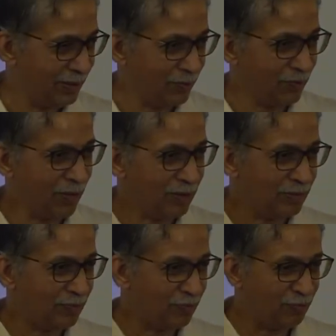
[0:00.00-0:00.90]
You've
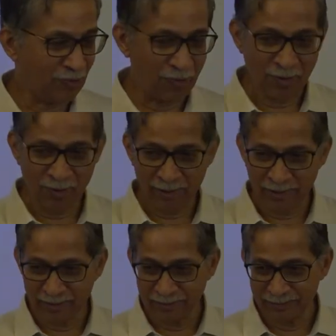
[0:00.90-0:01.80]
got 4
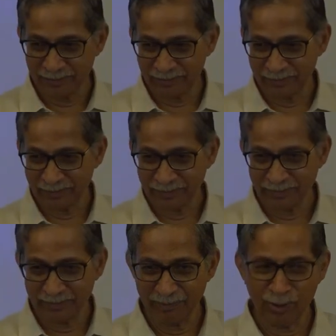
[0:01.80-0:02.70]

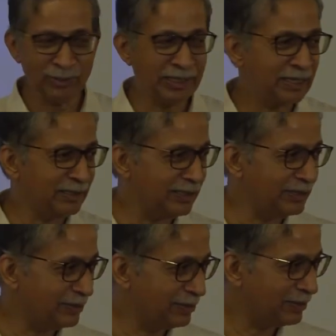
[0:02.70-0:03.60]
boundary
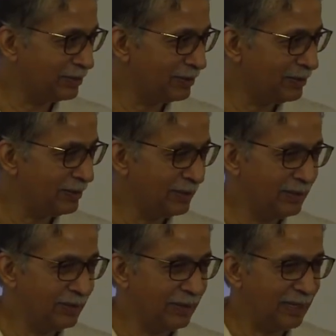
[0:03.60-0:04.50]
conditions.
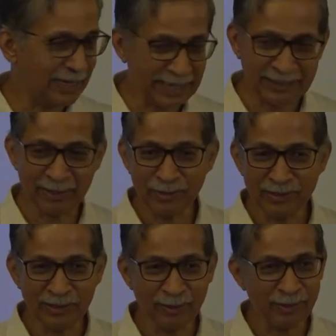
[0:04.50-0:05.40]
At x equals
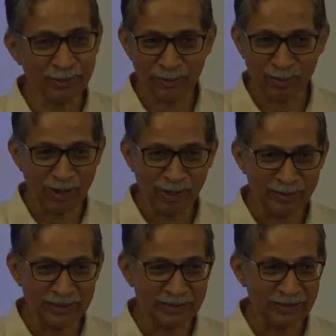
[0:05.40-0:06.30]
0, you know how
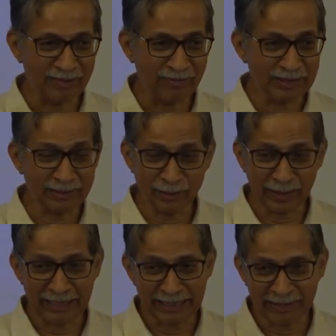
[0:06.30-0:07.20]
much is the deflection, you
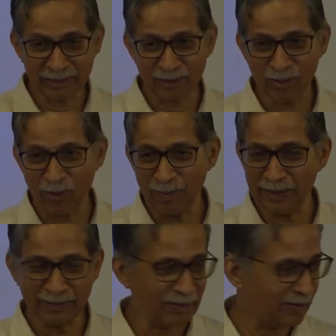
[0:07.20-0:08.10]
can take the slope
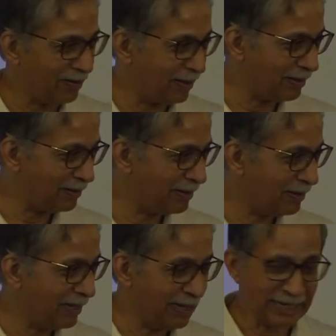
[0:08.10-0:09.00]
and uh,
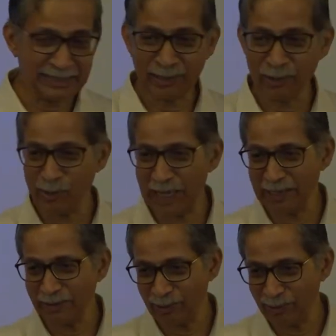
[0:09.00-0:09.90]
at x equal to
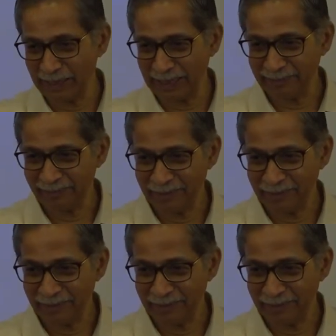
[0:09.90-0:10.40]
L, you know that.